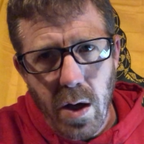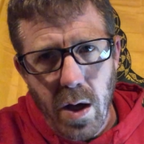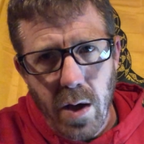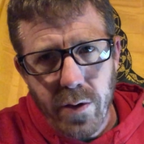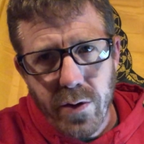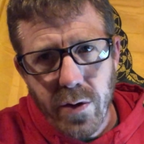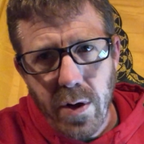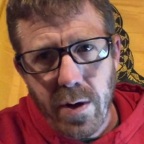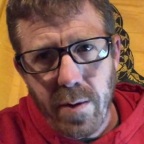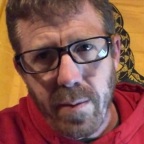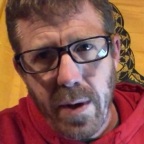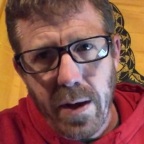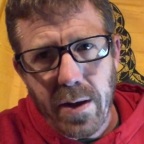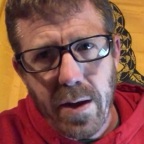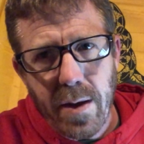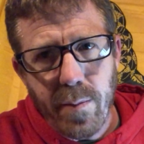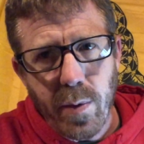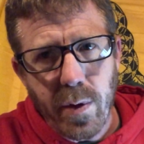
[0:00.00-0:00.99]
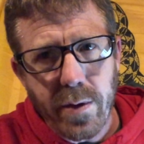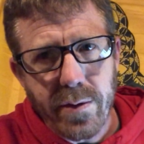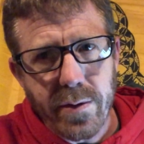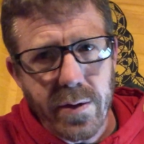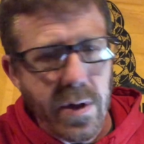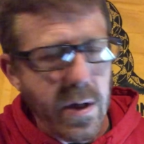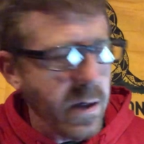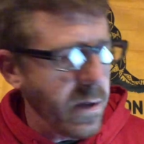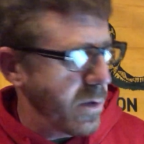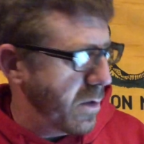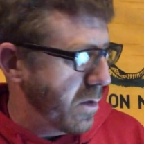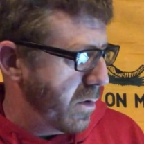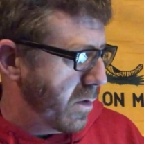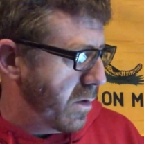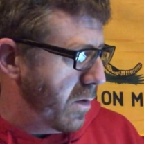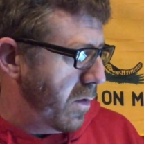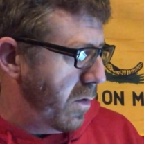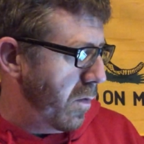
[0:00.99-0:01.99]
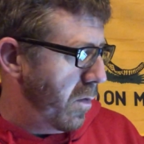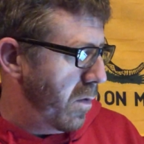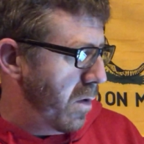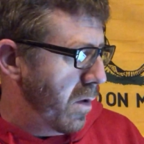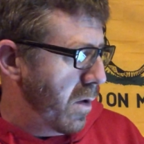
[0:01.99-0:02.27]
I'll try to make that presentation soon.